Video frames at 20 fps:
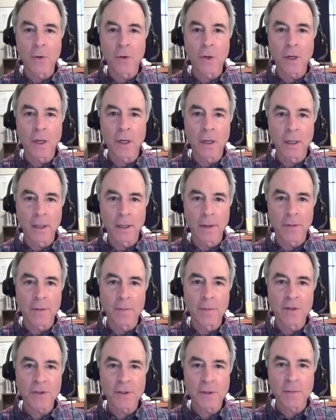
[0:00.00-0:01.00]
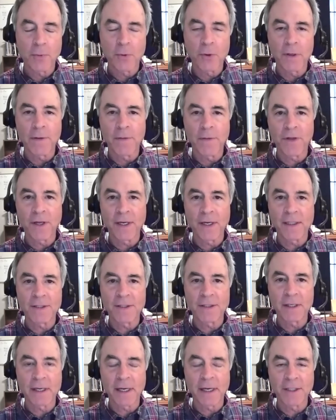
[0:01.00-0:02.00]
the most important thing is
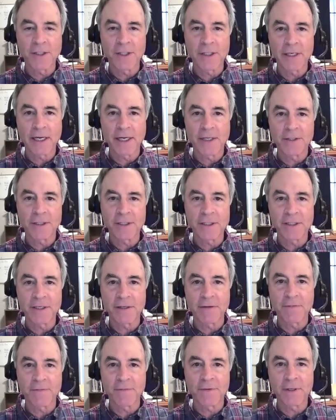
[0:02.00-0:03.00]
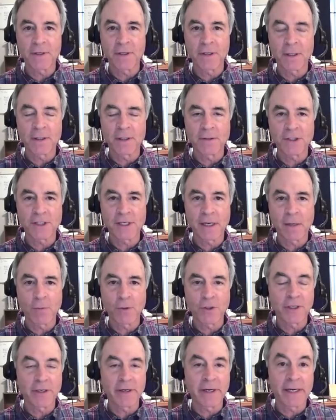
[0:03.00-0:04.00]
to educate yourself to understand
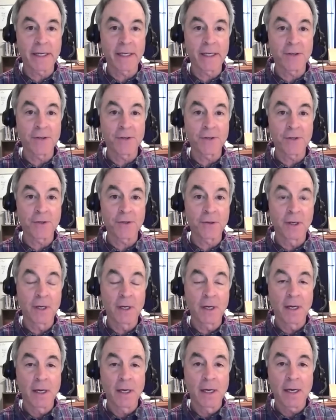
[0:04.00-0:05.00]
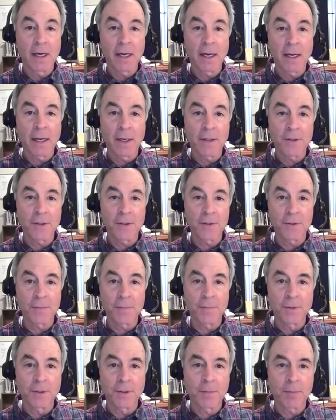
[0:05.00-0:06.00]
what you're getting into, and to
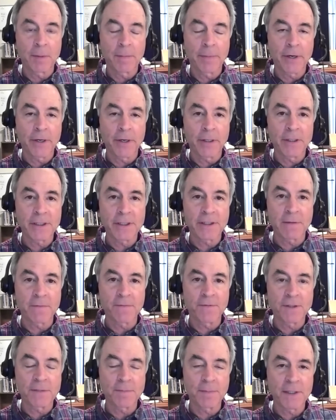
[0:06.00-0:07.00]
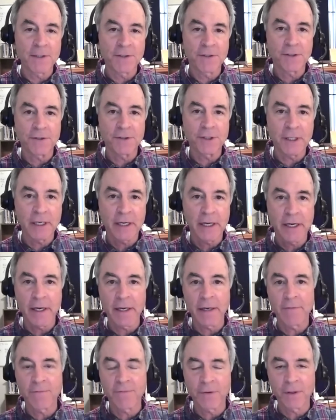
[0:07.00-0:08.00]
prepare yourself as best as you
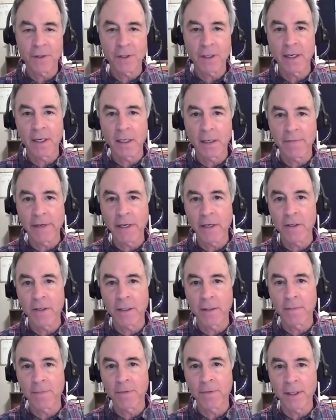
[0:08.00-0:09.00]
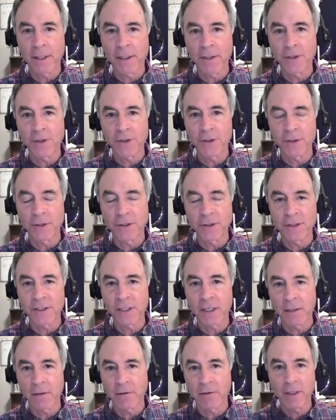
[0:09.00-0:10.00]
can for the kind of outcome that you're
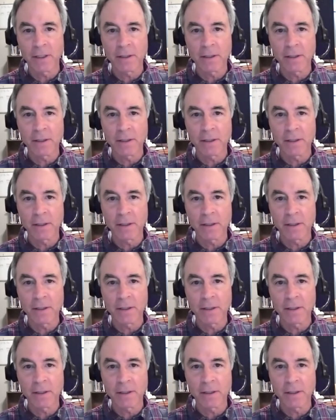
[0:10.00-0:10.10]
desiring.